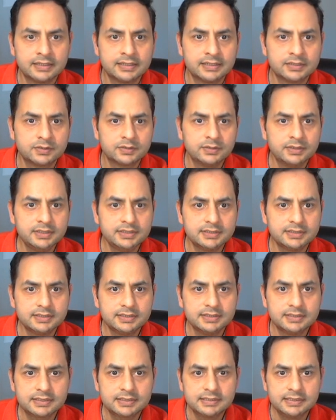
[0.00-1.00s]
So this
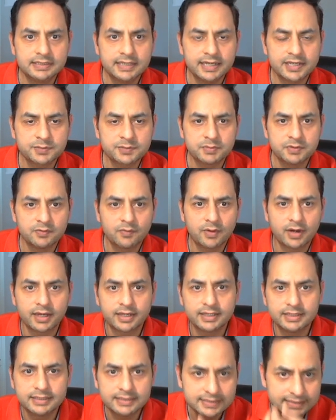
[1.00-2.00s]
is the
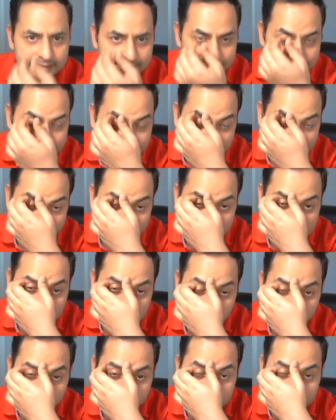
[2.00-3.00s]
SPY. This is the ETF which
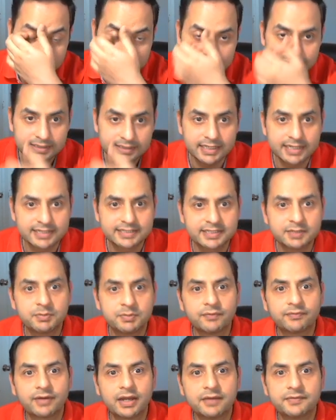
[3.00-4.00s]
tracks the
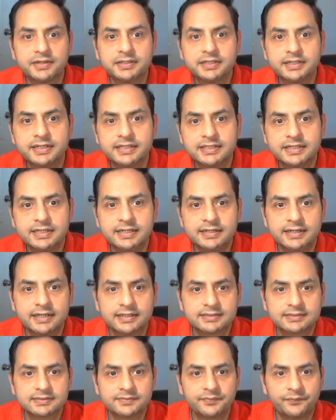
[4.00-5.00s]
S&P 500
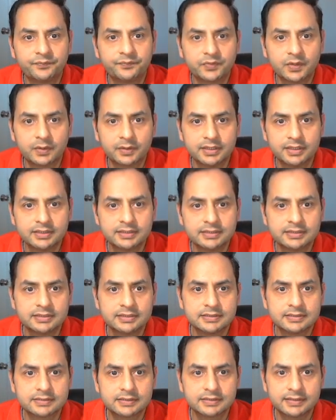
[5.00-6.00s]
index. Okay,
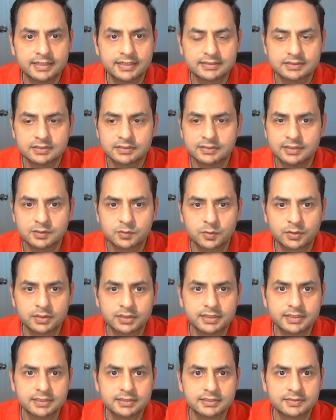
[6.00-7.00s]
so that's what
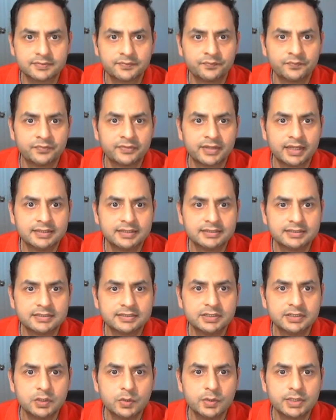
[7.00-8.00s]
it is, and this
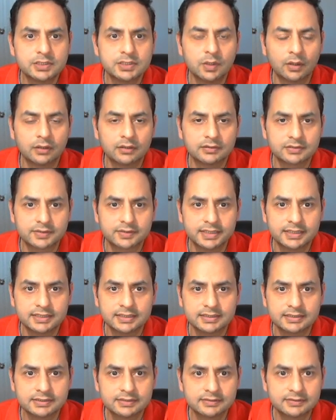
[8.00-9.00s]
is in US dollars, right?
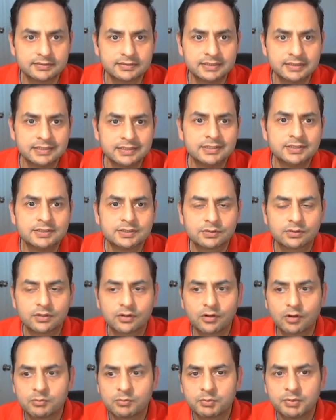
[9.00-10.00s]
So the
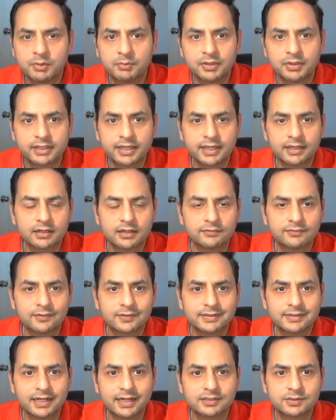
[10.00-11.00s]
normal people can
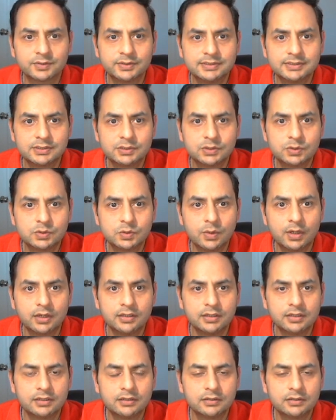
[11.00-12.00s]
afford that. So it's
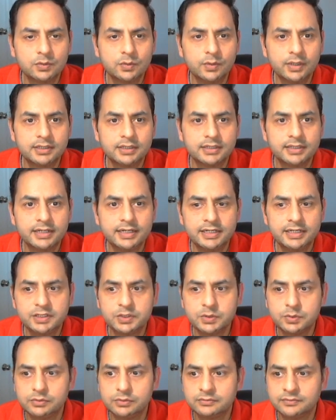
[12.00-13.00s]

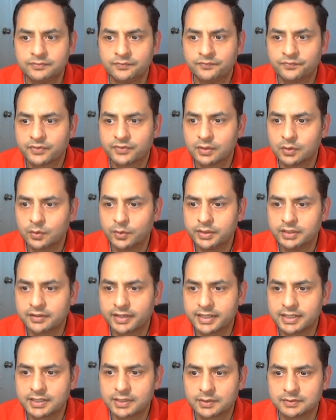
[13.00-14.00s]
282 going
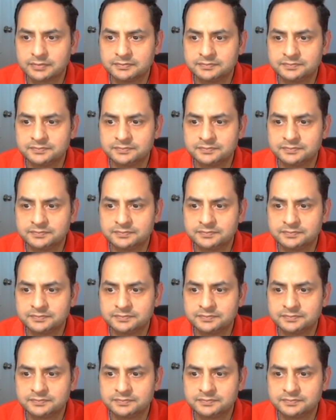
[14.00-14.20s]
right now.